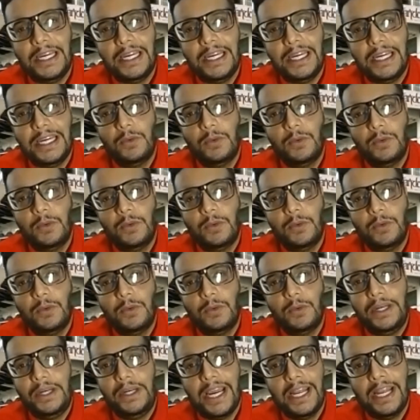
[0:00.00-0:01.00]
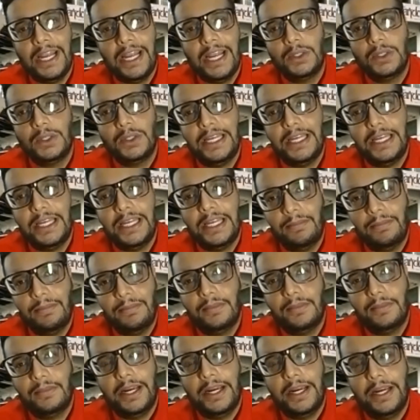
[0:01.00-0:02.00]
we had to adapt
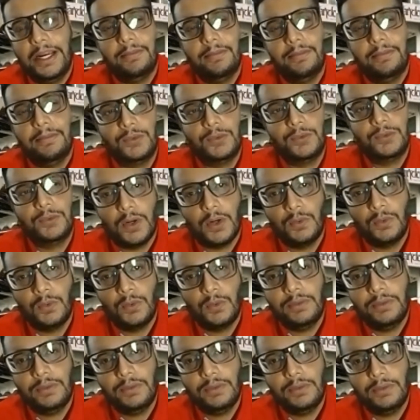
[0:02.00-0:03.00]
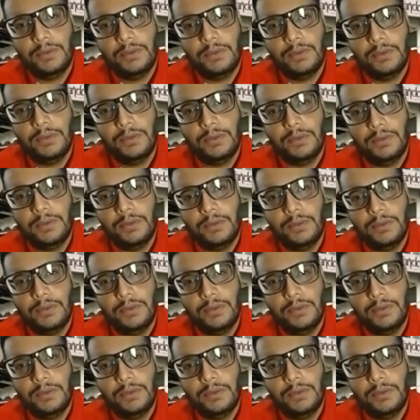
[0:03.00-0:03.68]
and move forward with food